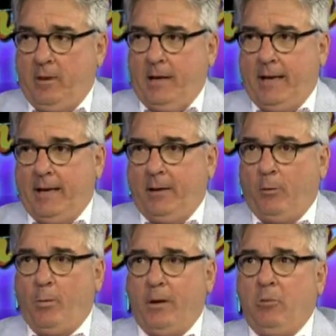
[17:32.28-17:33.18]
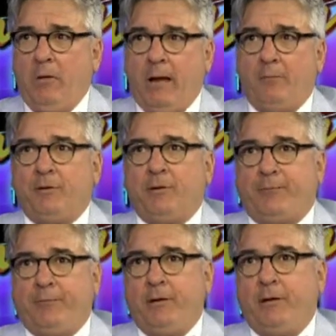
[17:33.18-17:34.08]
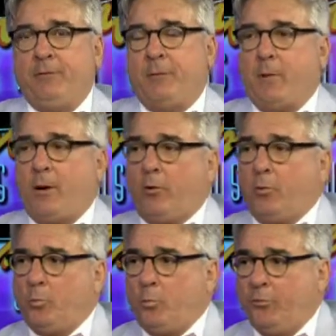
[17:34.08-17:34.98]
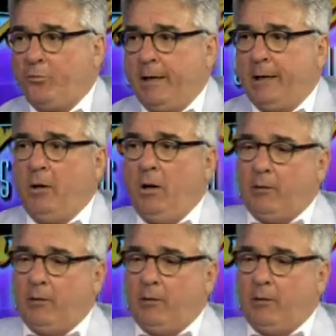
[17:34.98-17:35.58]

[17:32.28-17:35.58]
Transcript: And we don't have a definitive American cuisine